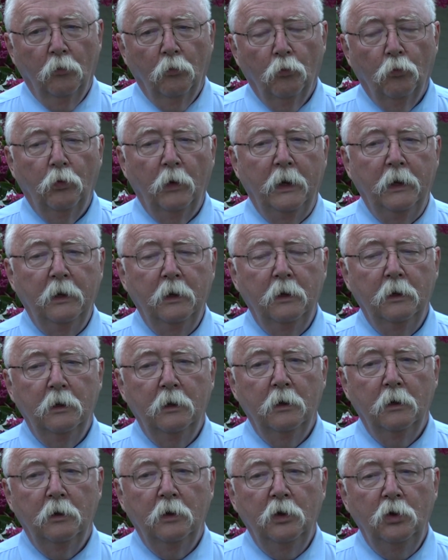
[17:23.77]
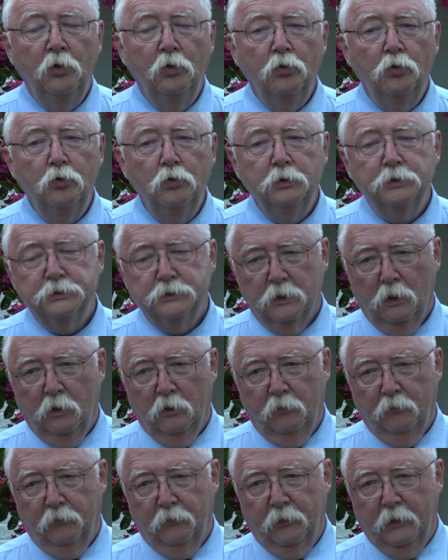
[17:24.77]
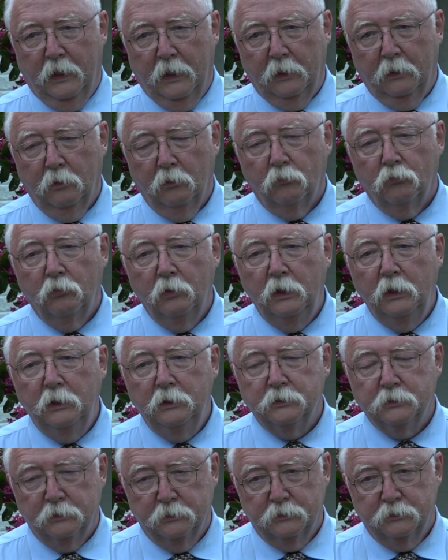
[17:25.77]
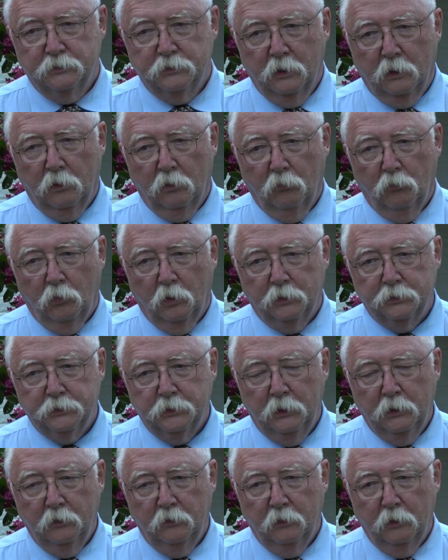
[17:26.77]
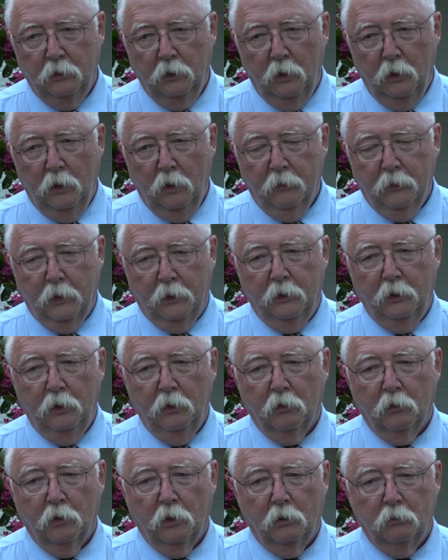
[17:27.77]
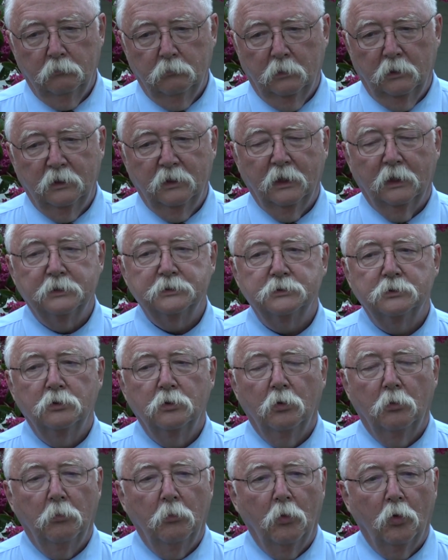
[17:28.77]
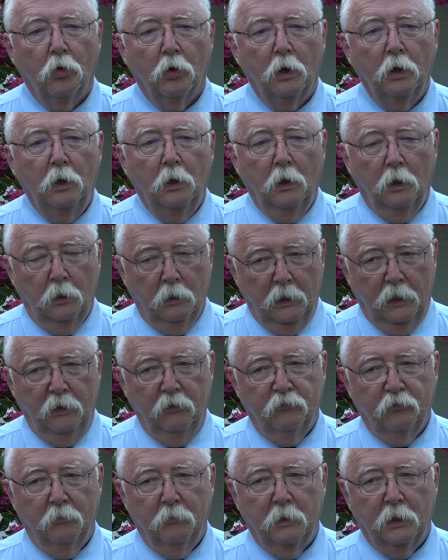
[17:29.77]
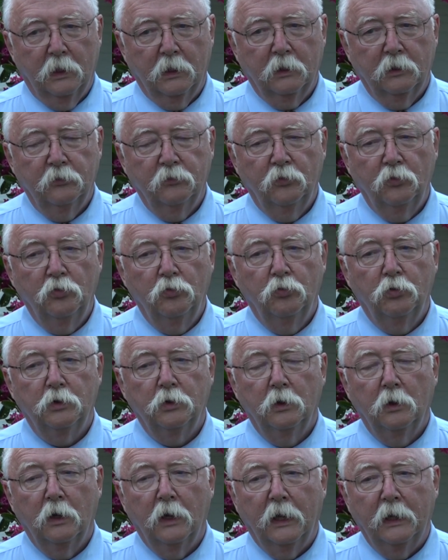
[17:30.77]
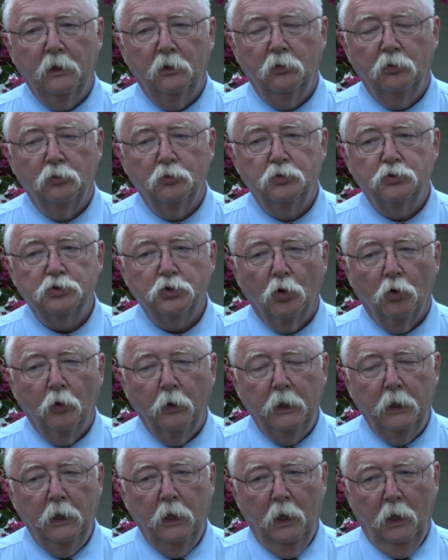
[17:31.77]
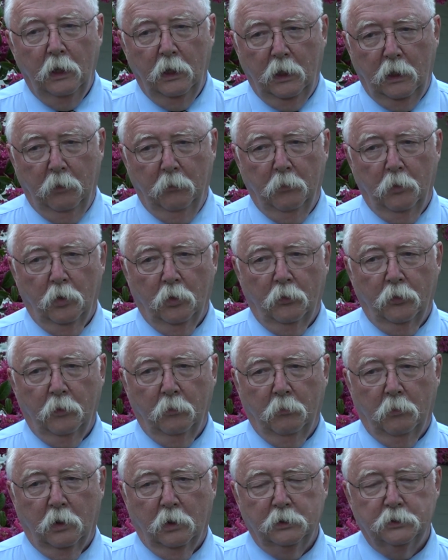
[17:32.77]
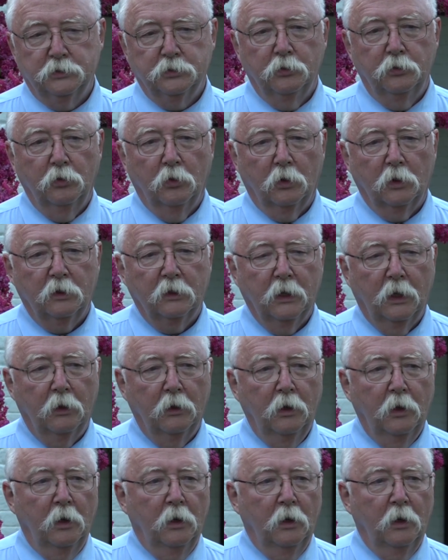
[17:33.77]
When news of that reaches General Washington, that here are a dozen or more Native Americans who would like to join him on the march to Yorktown,